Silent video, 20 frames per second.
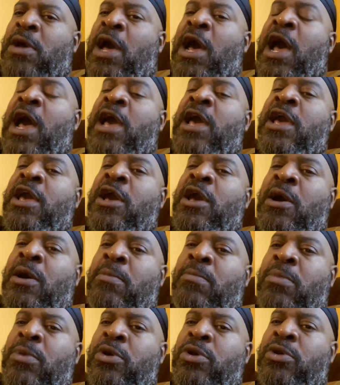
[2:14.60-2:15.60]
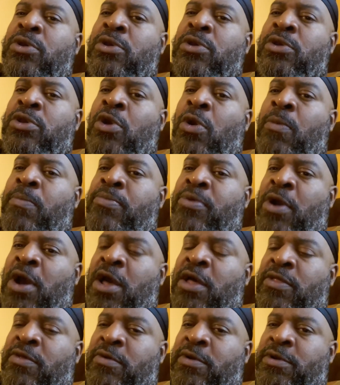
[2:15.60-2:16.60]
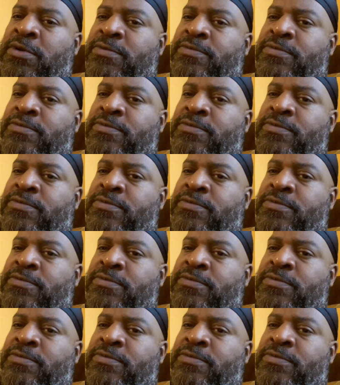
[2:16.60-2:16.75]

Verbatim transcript: I am your brother.